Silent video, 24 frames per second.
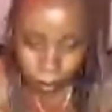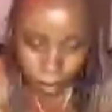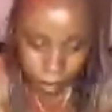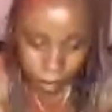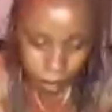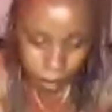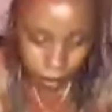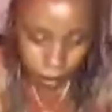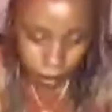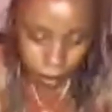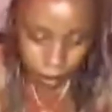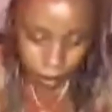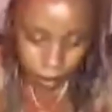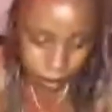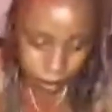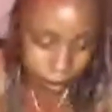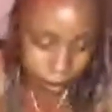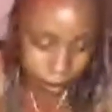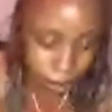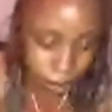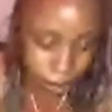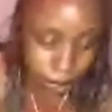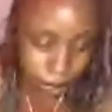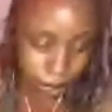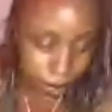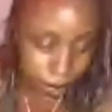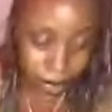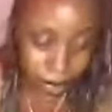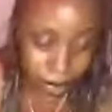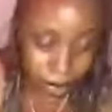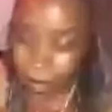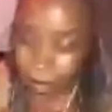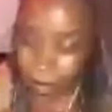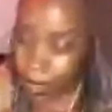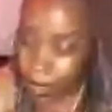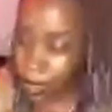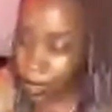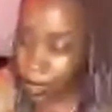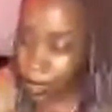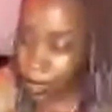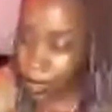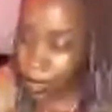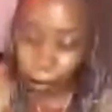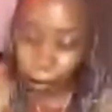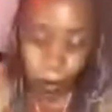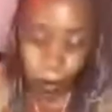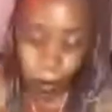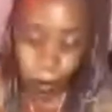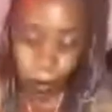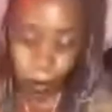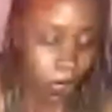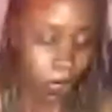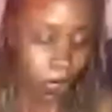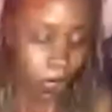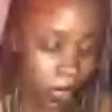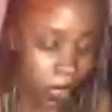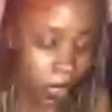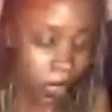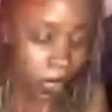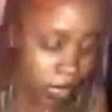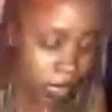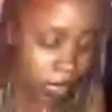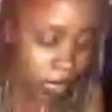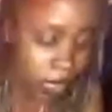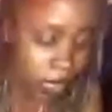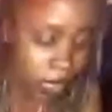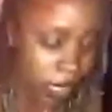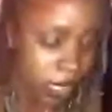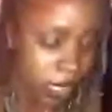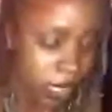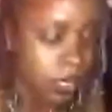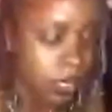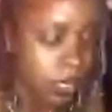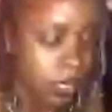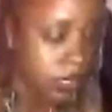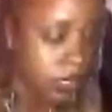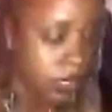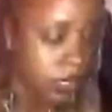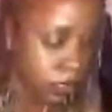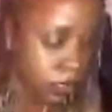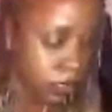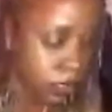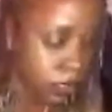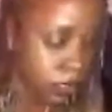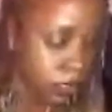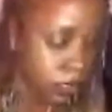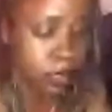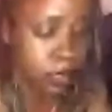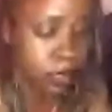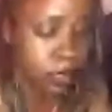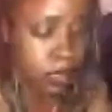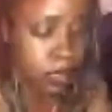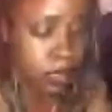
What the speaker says: is dirty as hell. This table is dirty as hell.